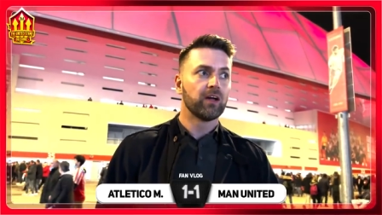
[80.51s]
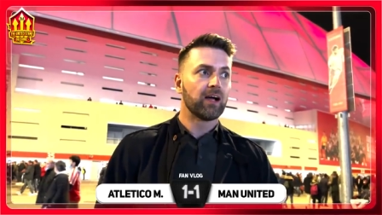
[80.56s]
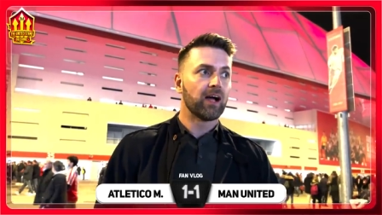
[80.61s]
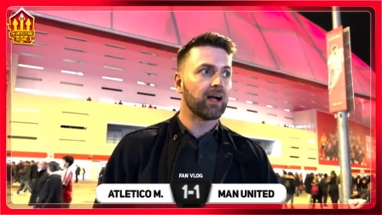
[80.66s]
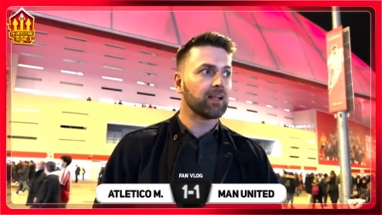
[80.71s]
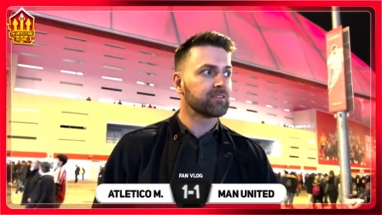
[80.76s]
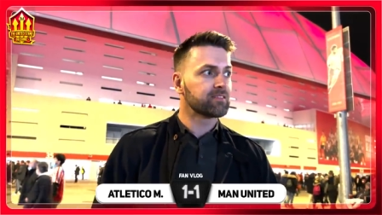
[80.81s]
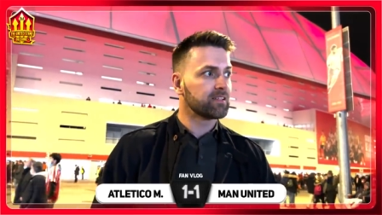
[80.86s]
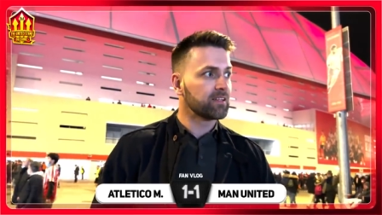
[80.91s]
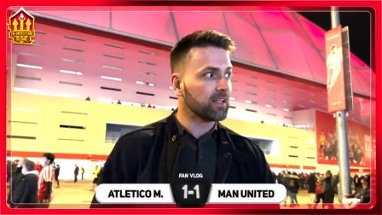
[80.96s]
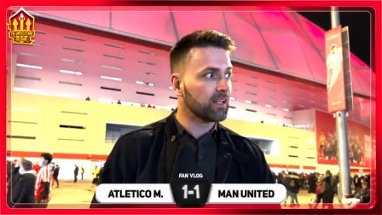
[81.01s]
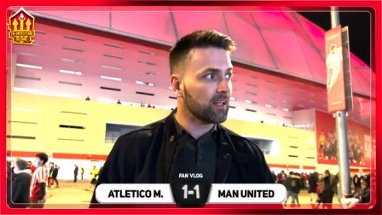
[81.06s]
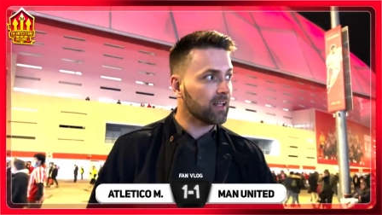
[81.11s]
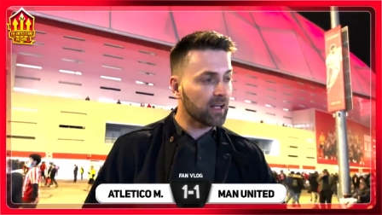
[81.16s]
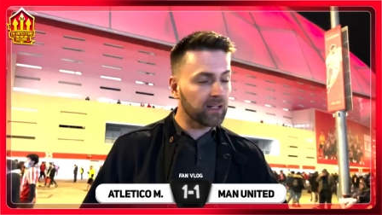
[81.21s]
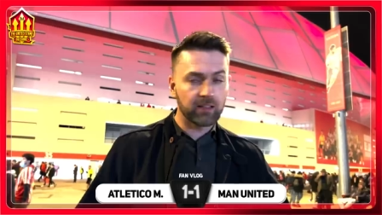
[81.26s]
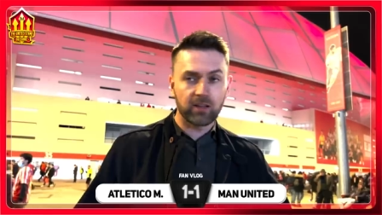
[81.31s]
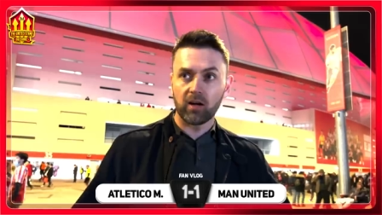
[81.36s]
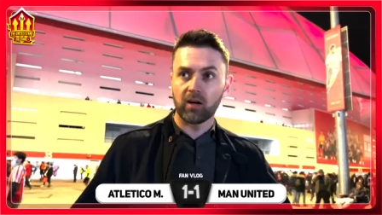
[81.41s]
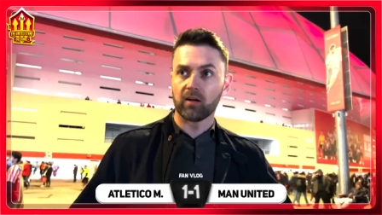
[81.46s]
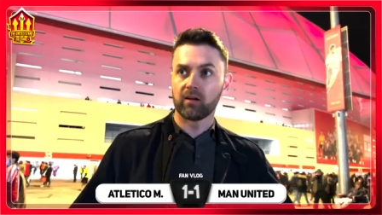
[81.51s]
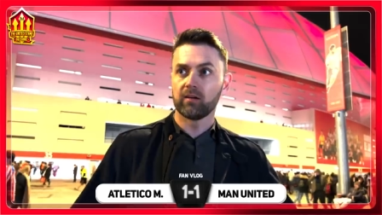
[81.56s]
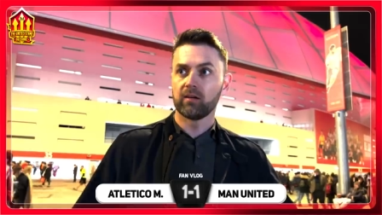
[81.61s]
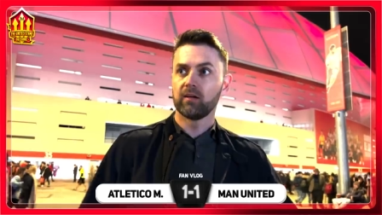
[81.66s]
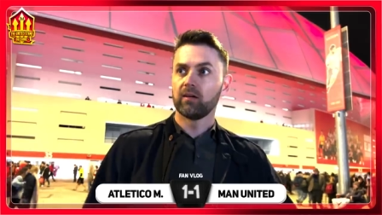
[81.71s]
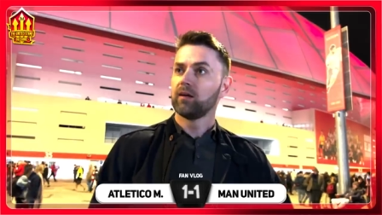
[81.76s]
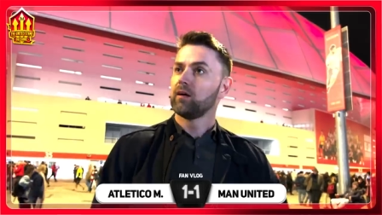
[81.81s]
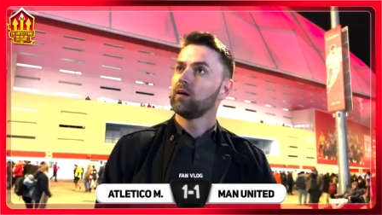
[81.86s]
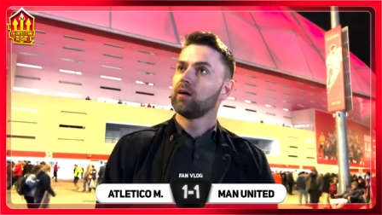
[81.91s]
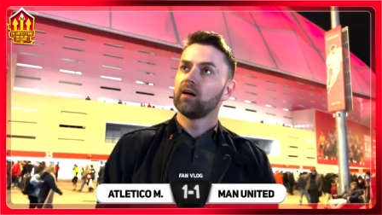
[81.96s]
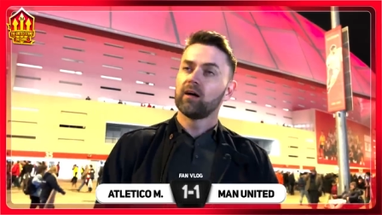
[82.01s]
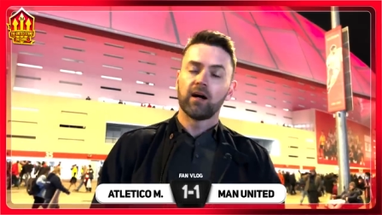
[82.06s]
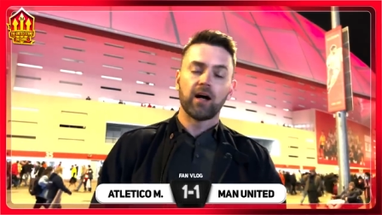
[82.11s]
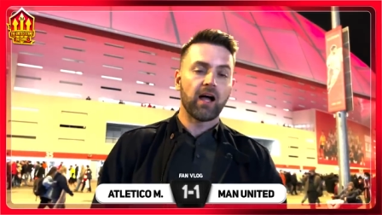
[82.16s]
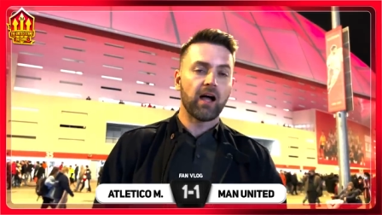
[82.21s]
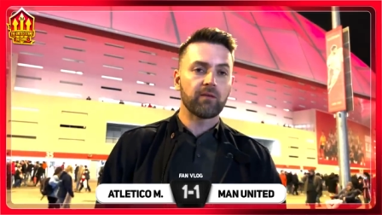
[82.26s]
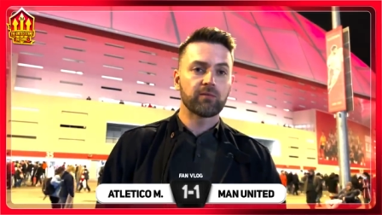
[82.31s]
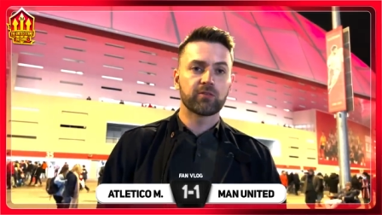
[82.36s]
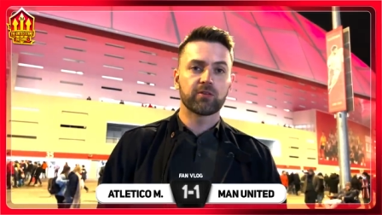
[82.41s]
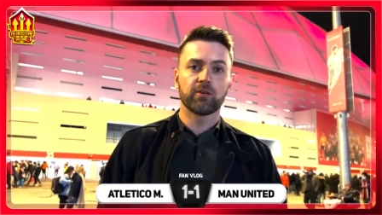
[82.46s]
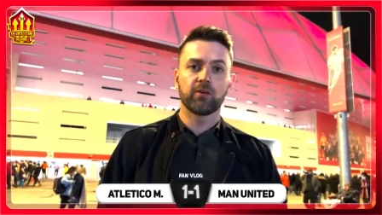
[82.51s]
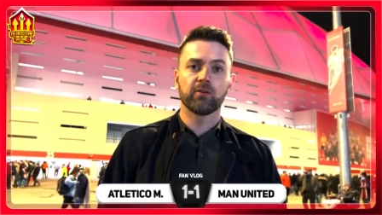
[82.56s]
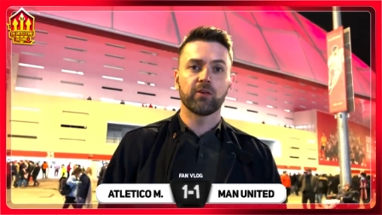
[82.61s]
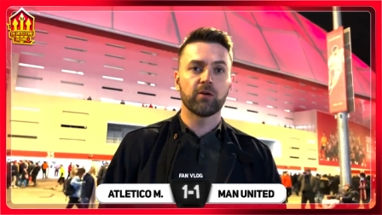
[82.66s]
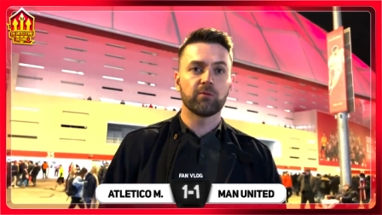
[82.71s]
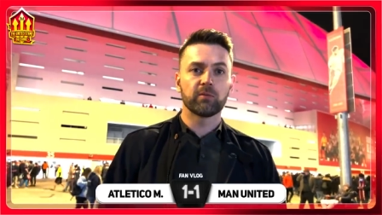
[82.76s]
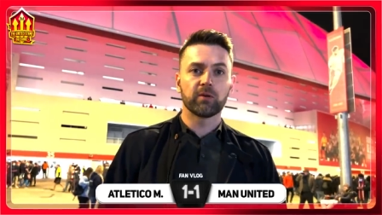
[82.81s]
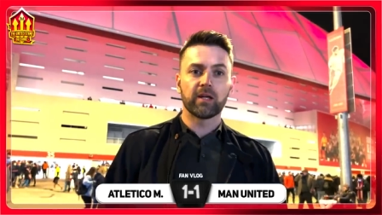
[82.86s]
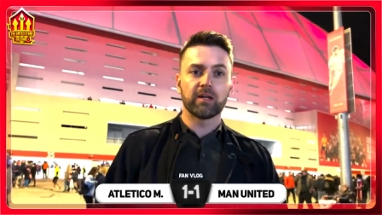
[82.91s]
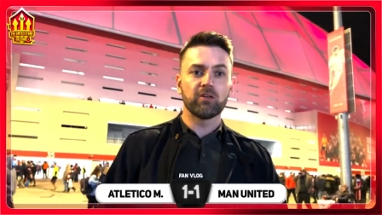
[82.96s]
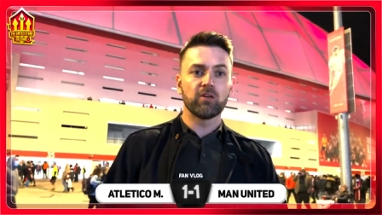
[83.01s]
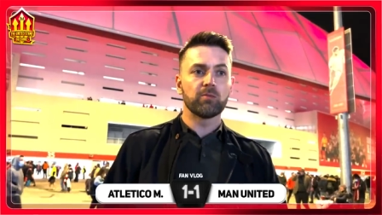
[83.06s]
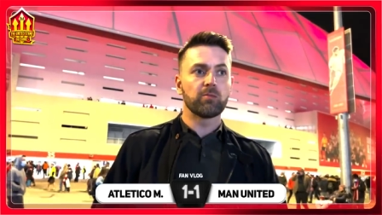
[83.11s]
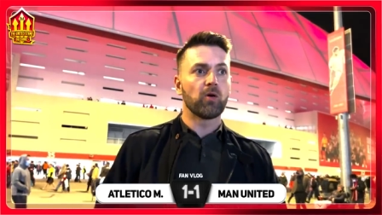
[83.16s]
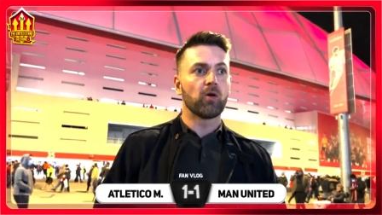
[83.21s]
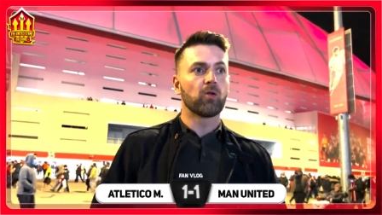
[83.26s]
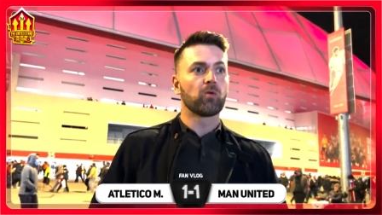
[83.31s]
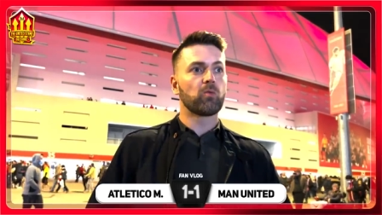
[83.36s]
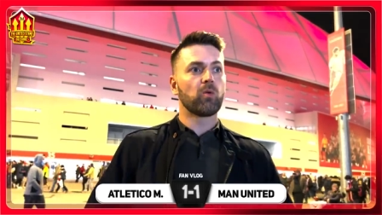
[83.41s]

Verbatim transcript: Anthony Elanga, absolutely unbelievable.